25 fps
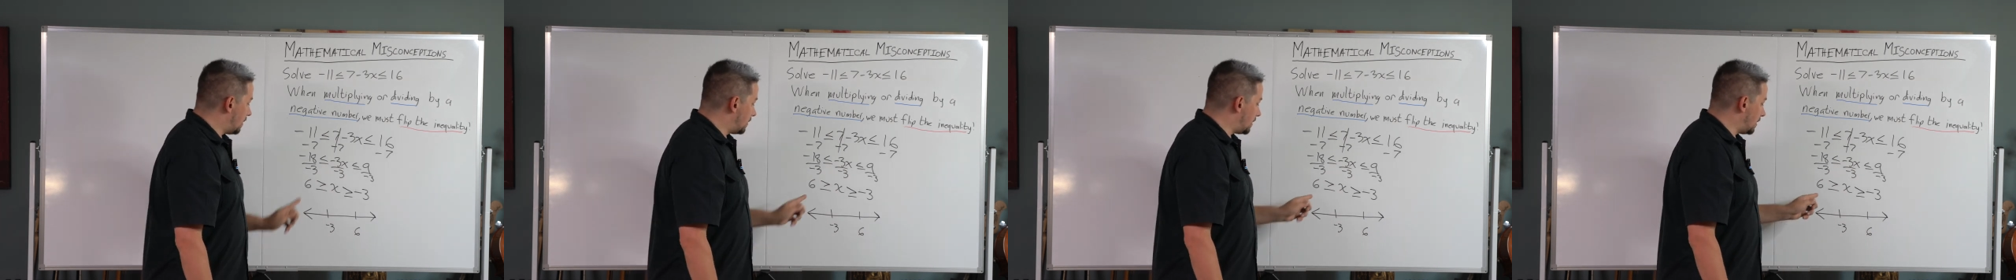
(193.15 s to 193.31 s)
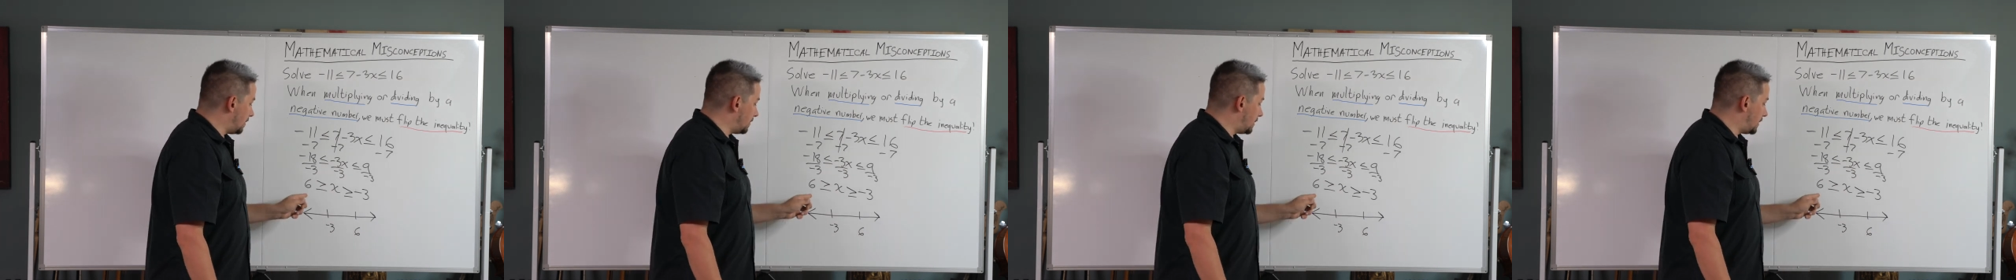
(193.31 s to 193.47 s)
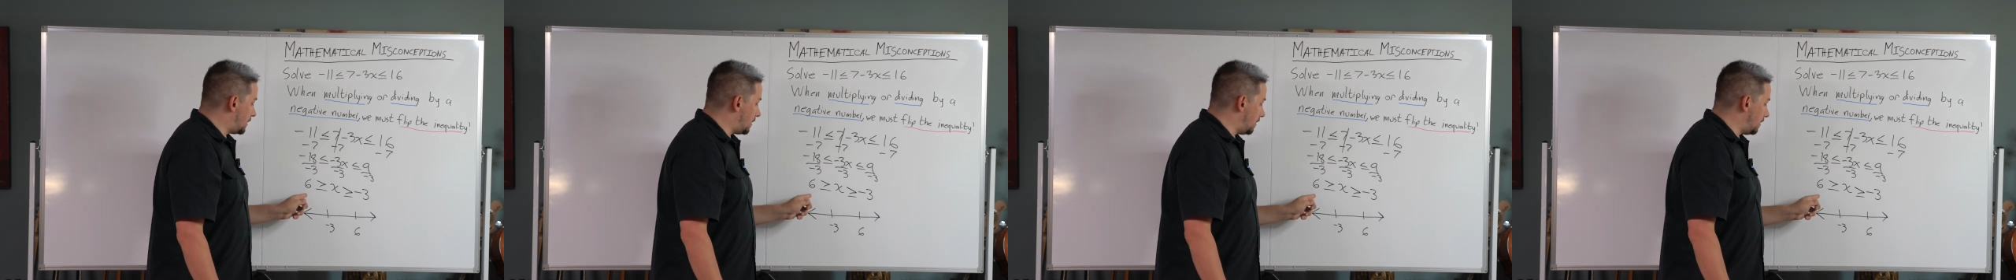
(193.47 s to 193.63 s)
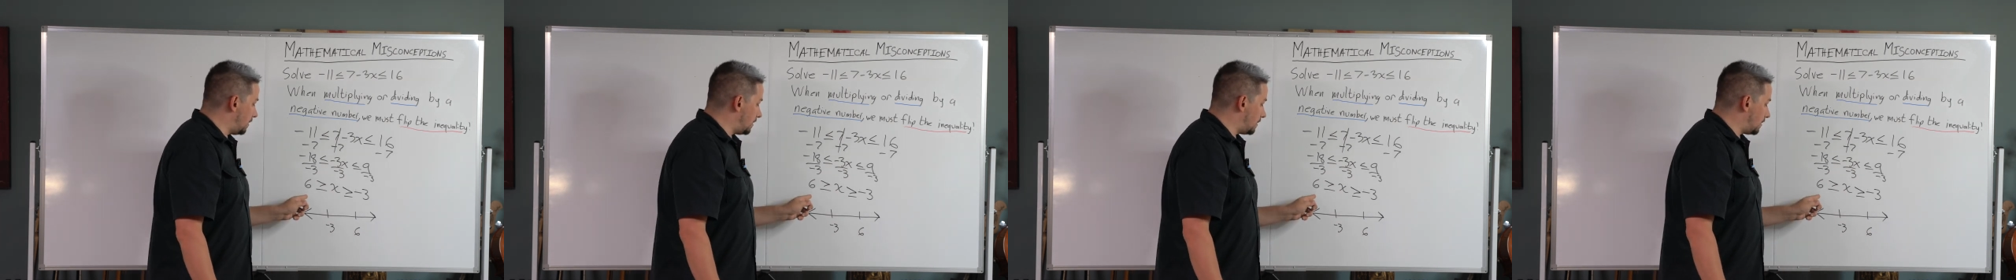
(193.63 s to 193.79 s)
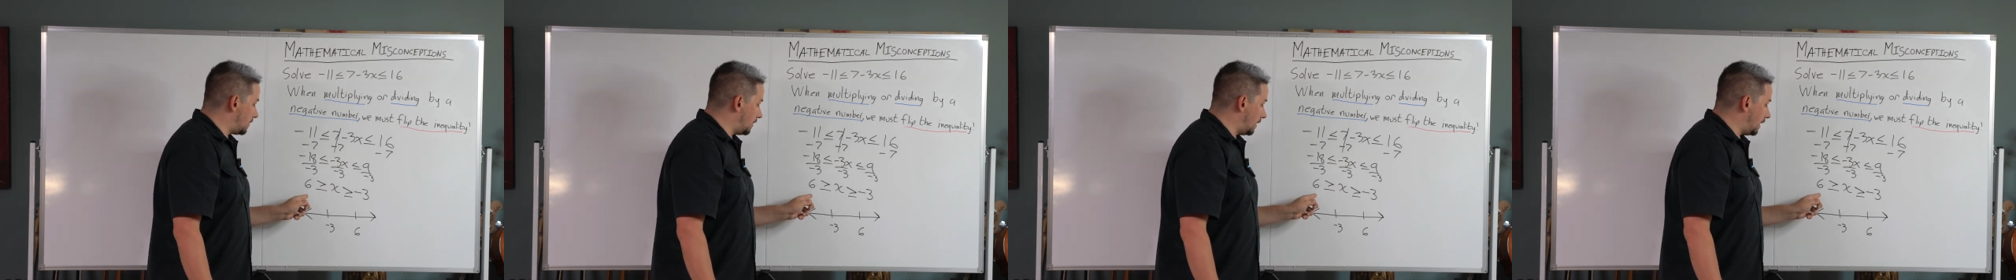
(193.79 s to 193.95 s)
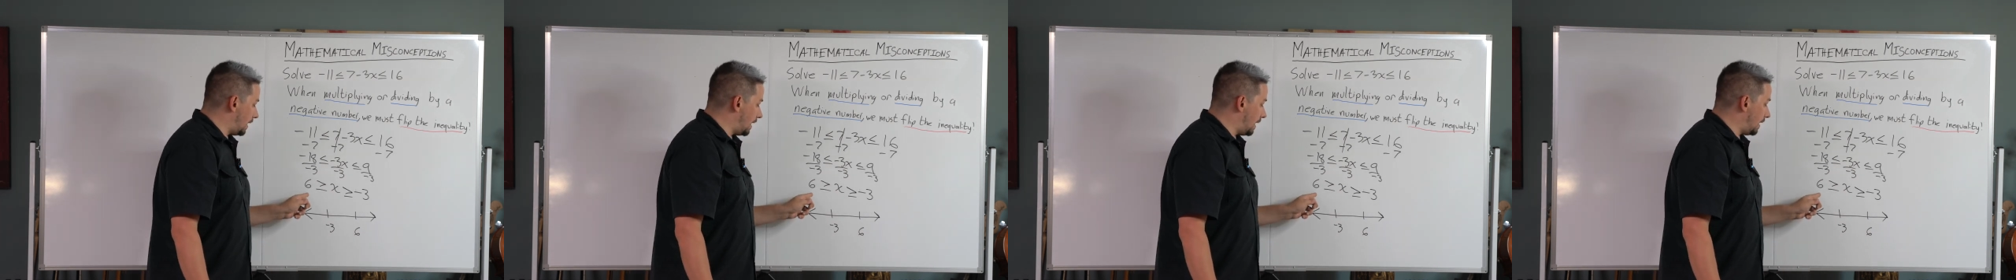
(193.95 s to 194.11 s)
some students
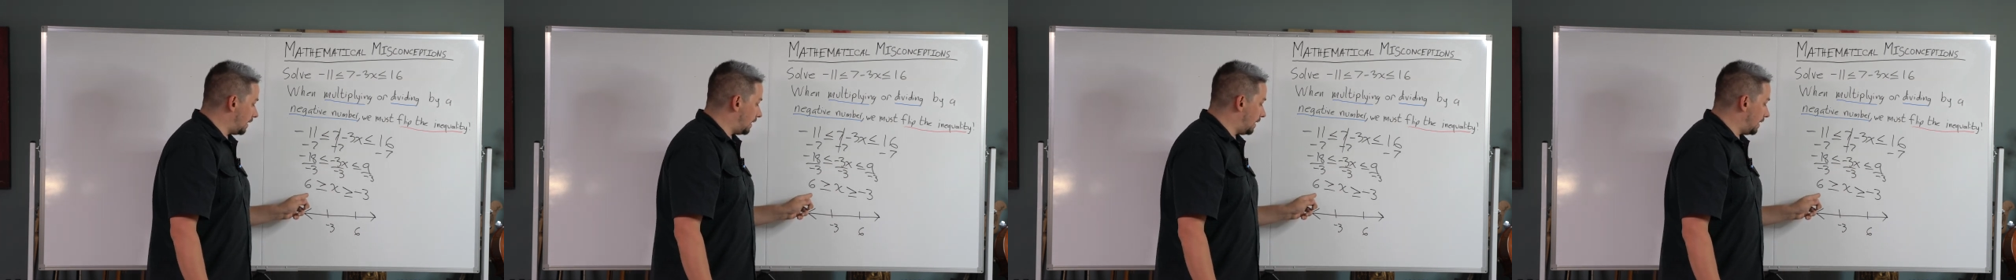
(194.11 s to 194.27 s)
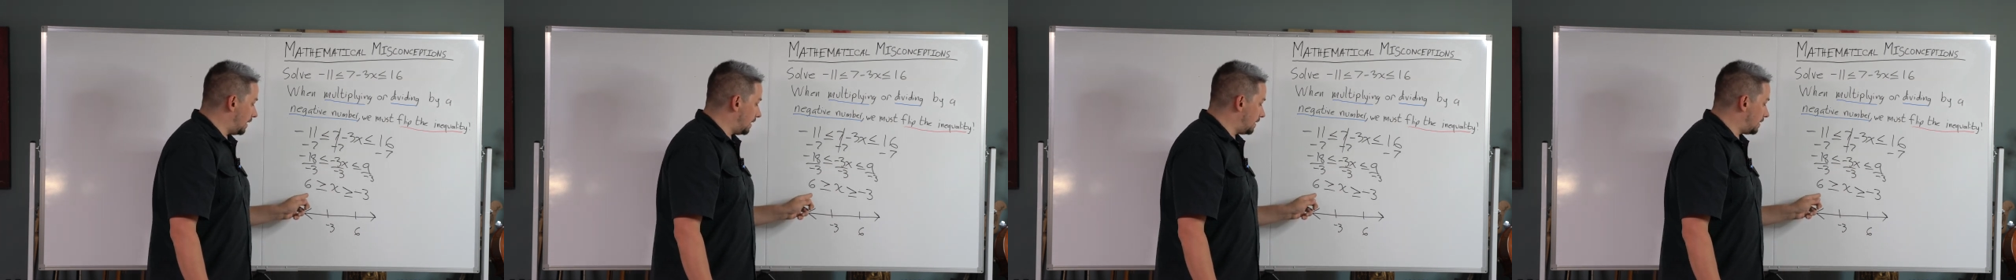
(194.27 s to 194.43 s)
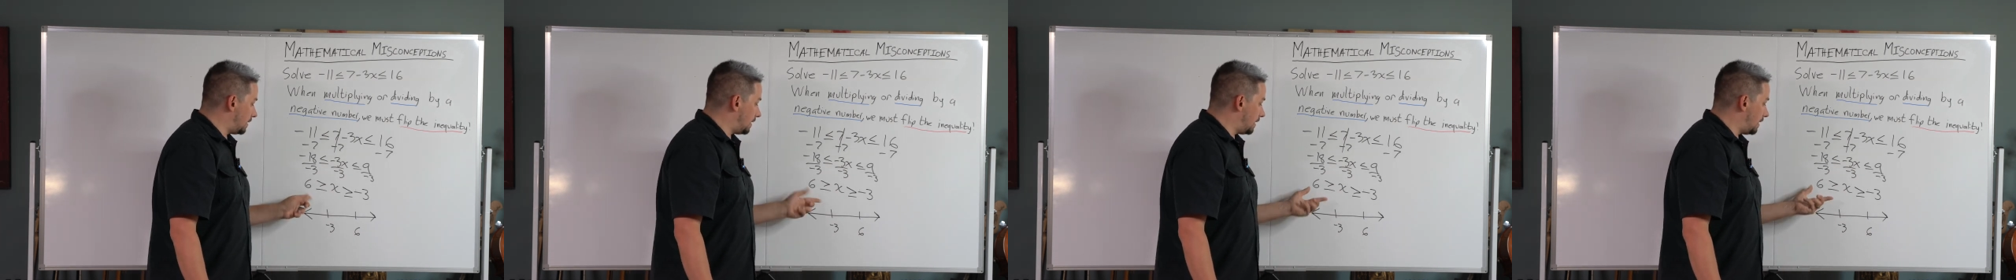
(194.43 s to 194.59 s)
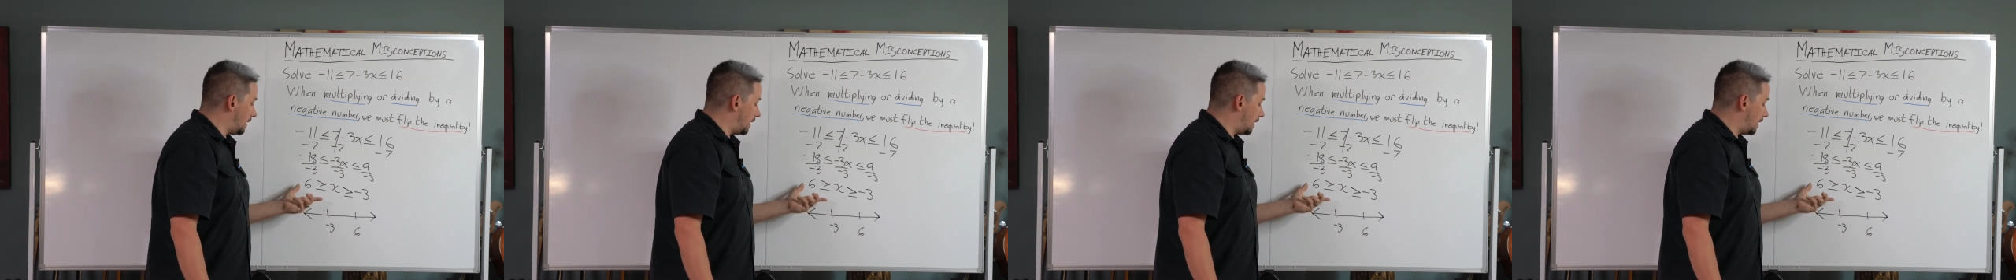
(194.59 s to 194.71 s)
look at this